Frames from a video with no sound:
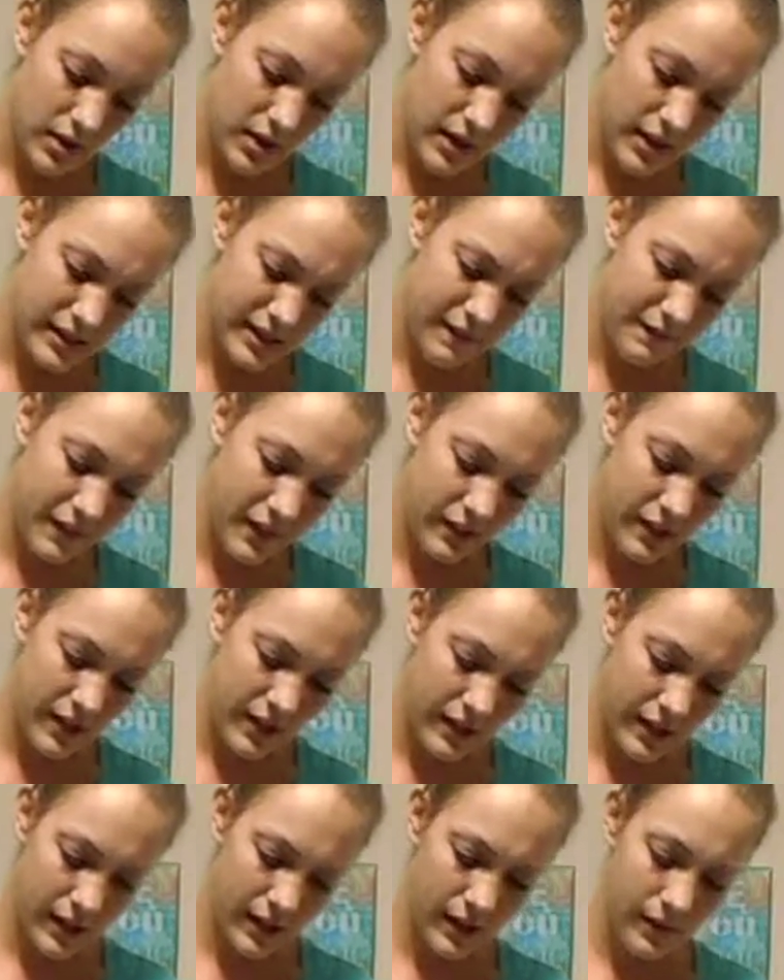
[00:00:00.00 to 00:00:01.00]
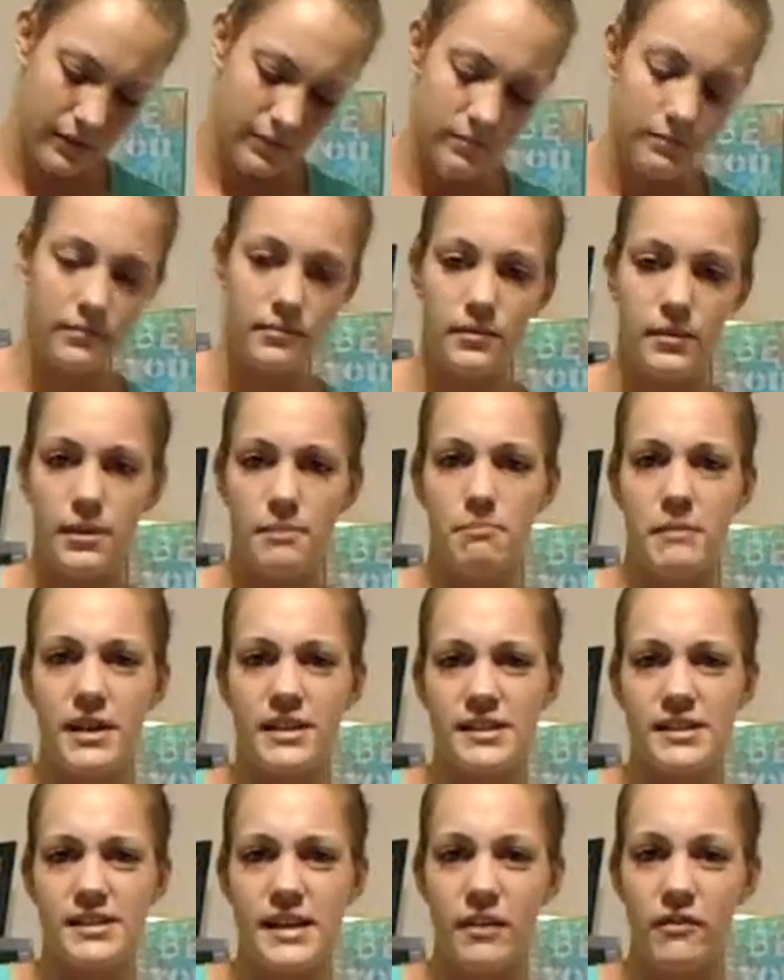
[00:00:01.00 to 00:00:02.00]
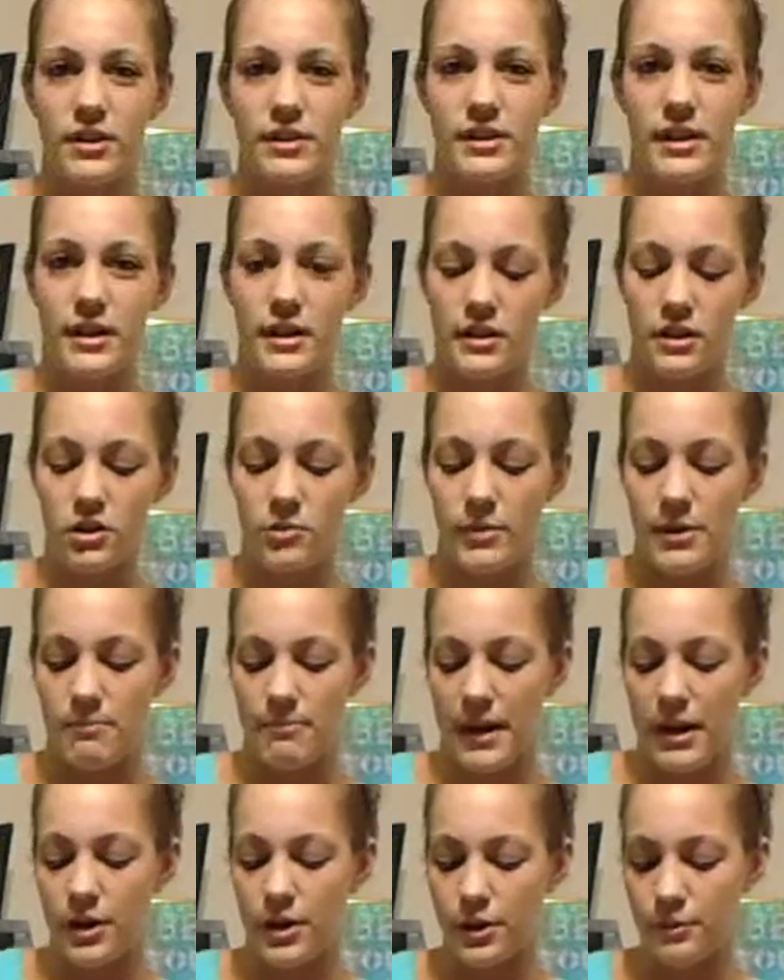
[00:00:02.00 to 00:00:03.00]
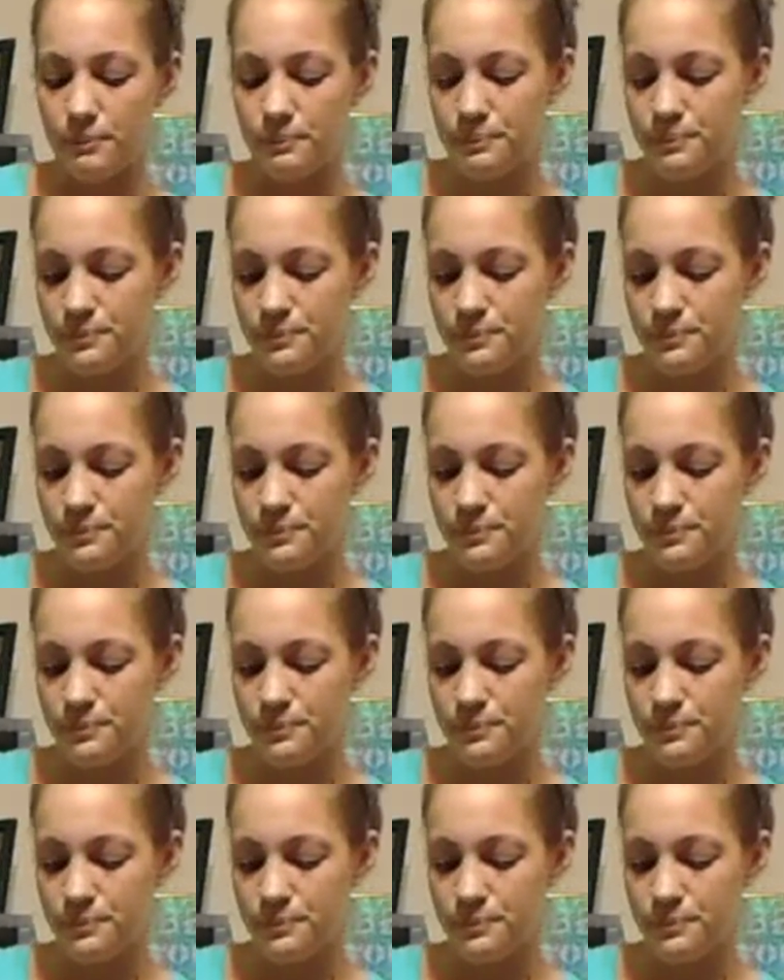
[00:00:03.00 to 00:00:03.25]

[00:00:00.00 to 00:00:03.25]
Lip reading: because I feel like it mixes everything a little bit better.